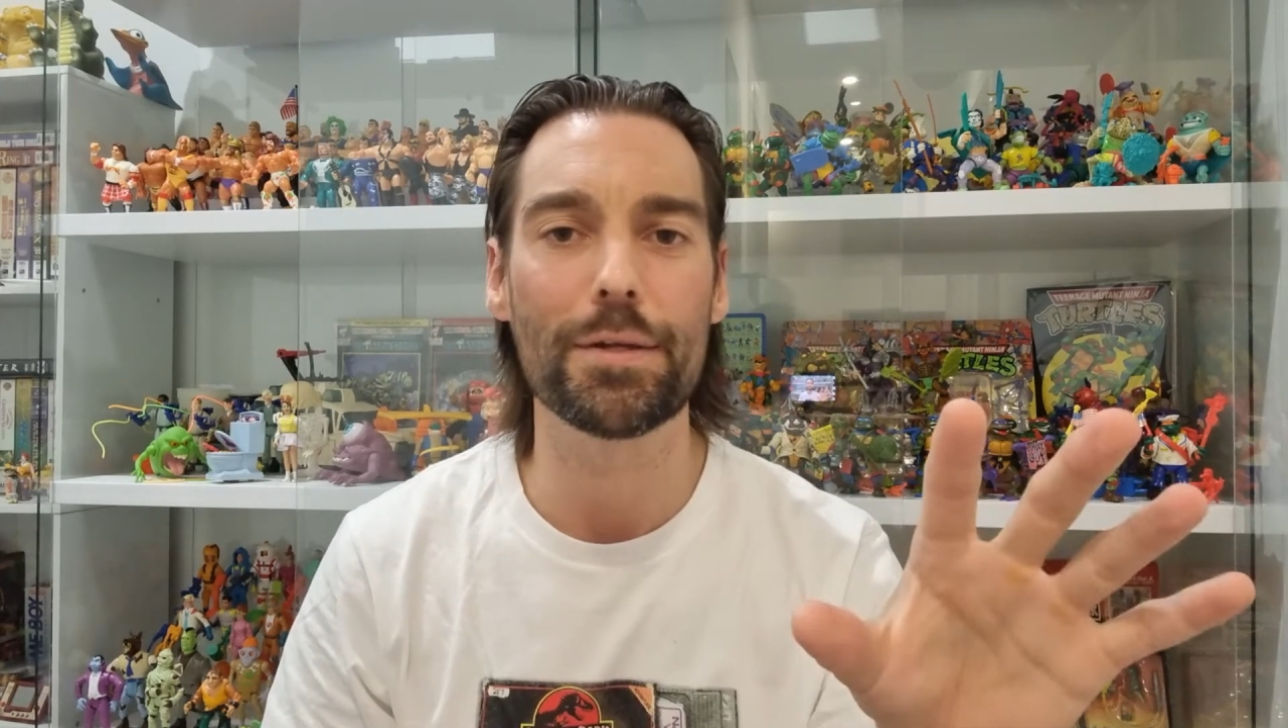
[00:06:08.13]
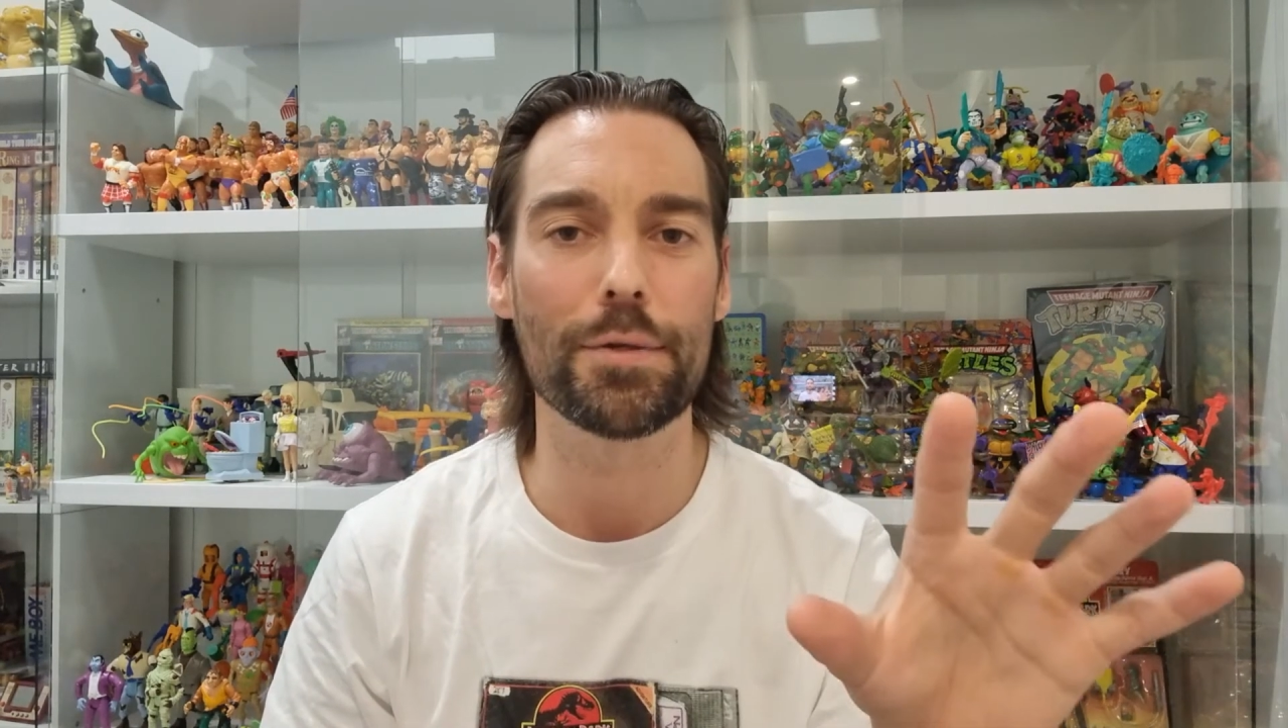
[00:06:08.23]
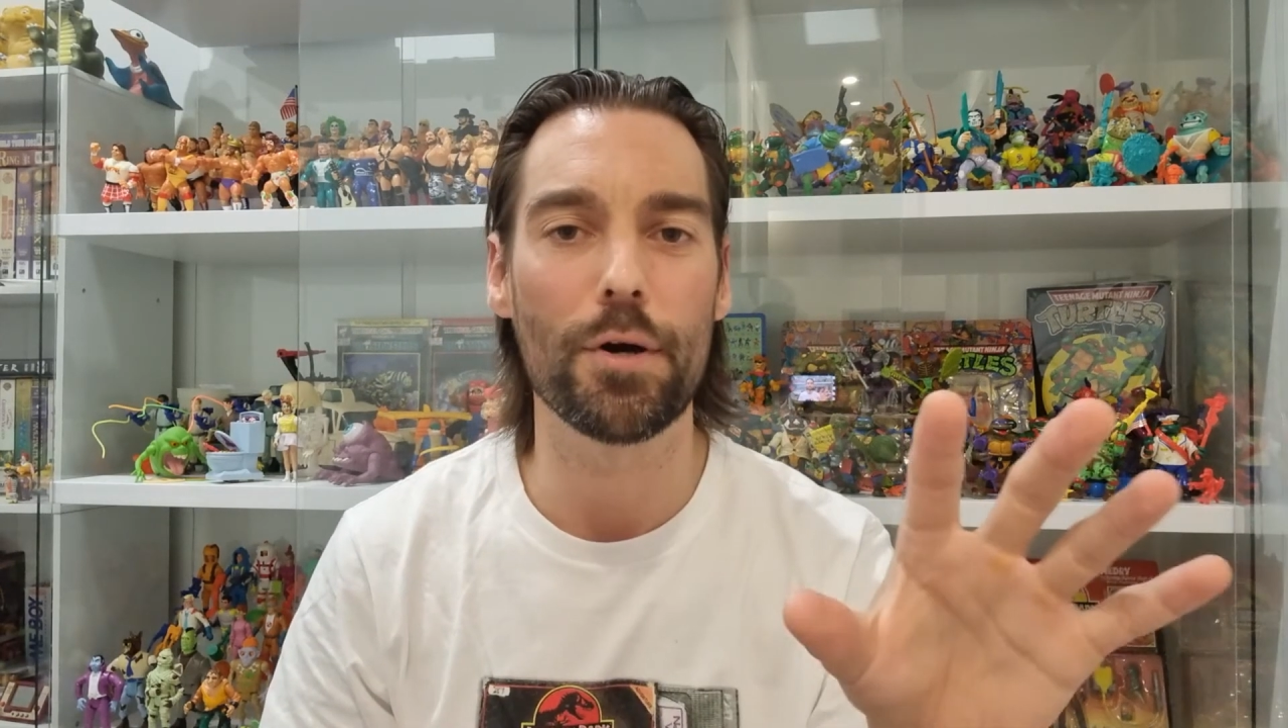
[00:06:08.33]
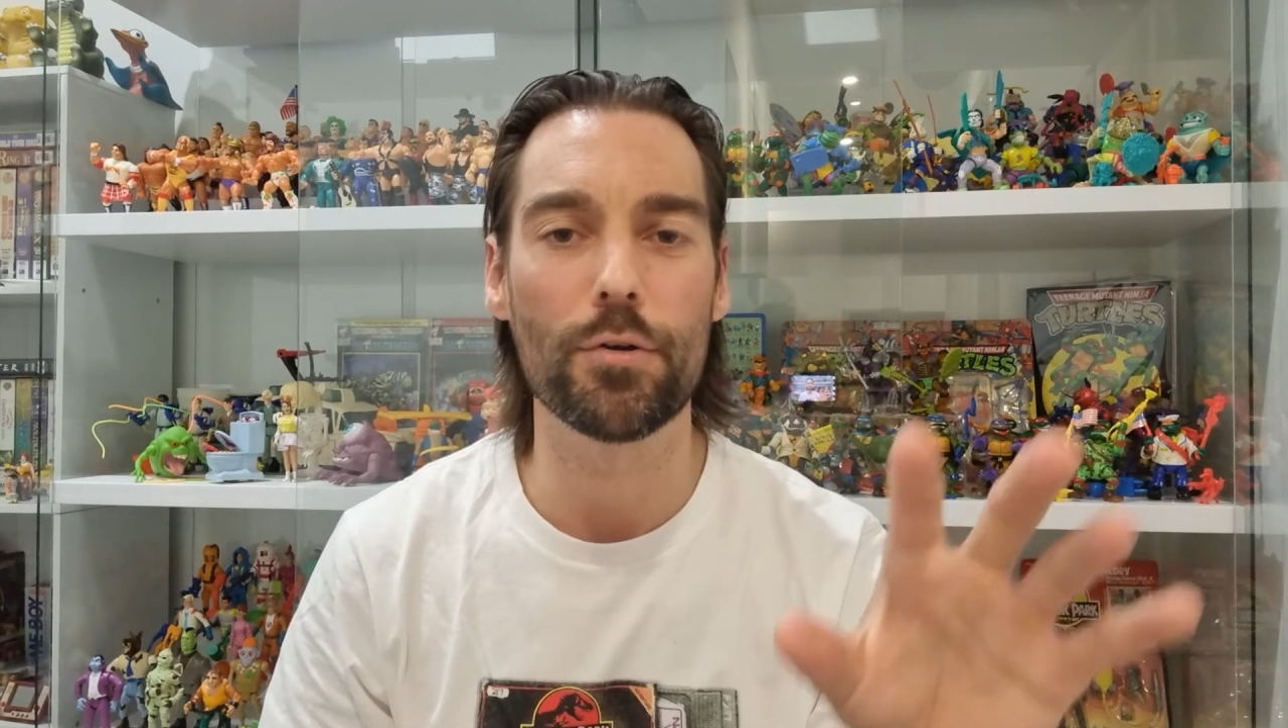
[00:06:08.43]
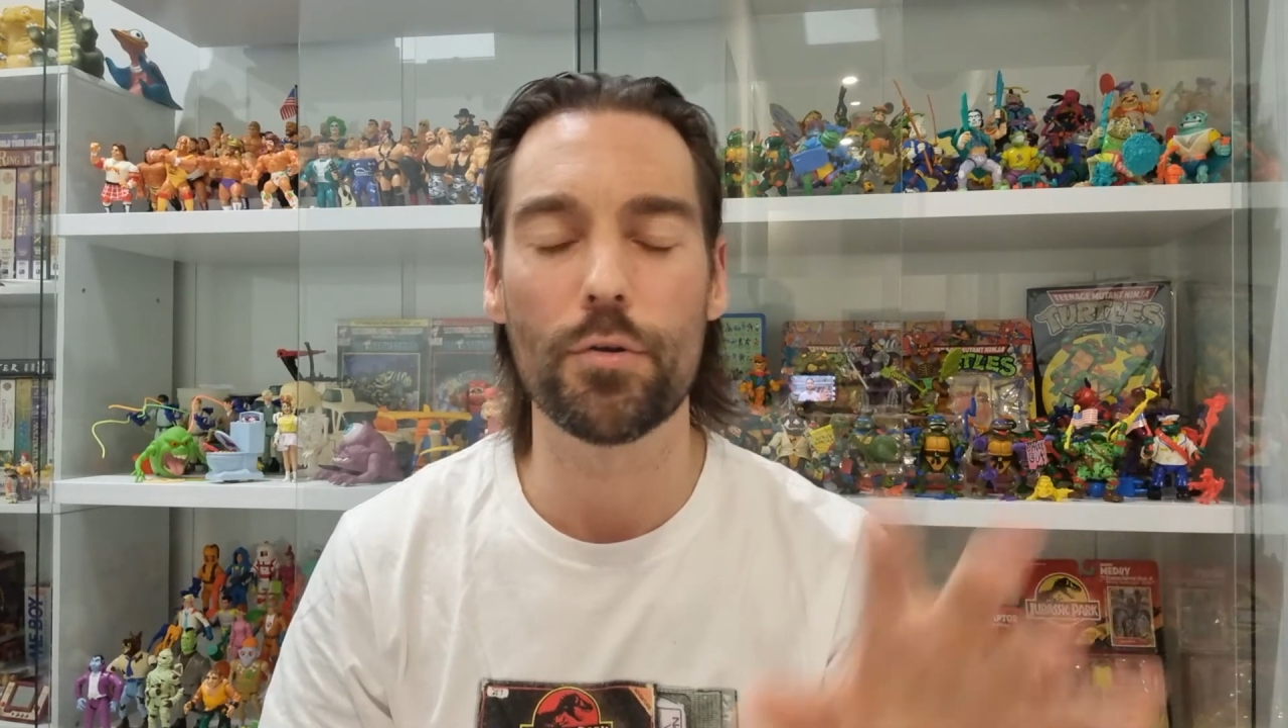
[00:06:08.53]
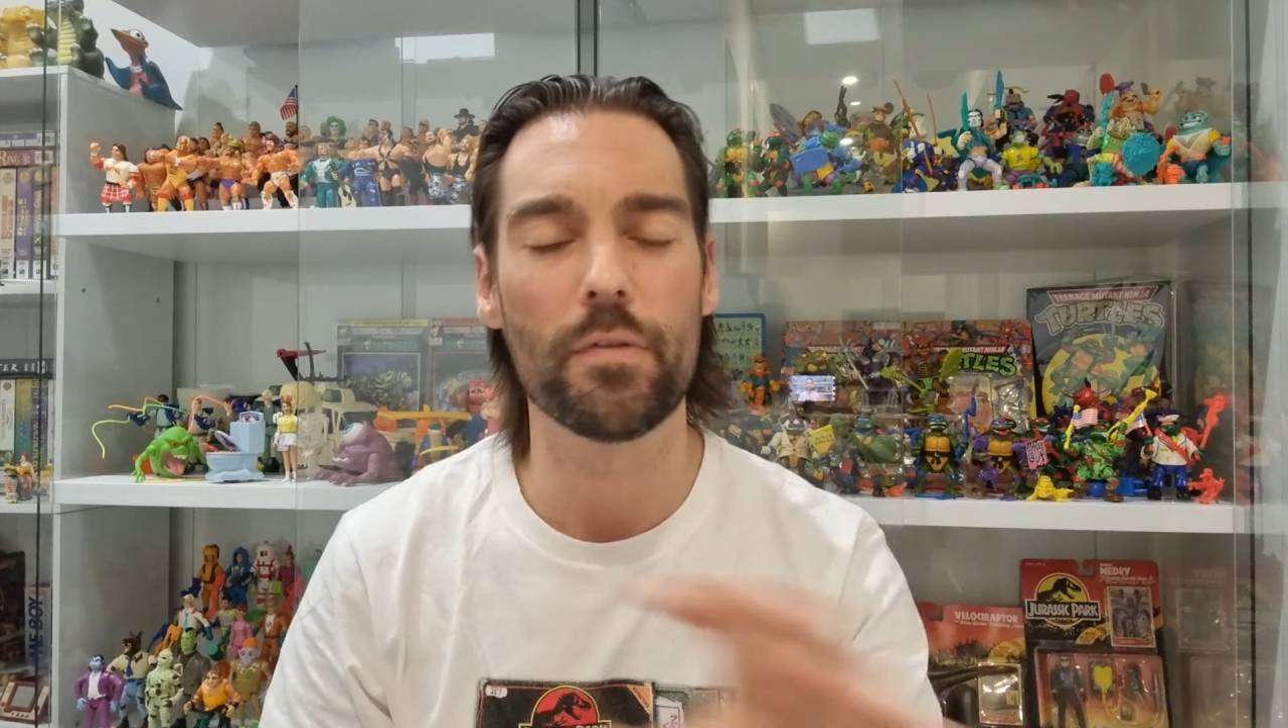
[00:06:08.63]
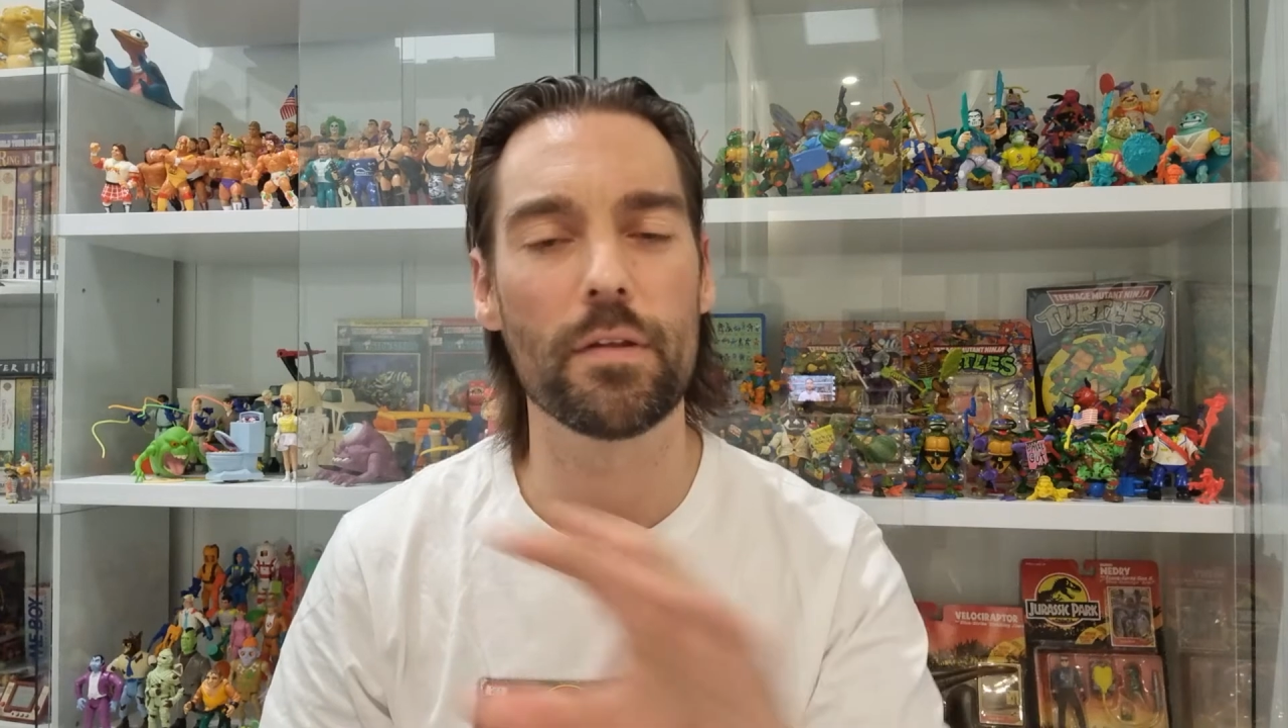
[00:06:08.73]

of your childhood,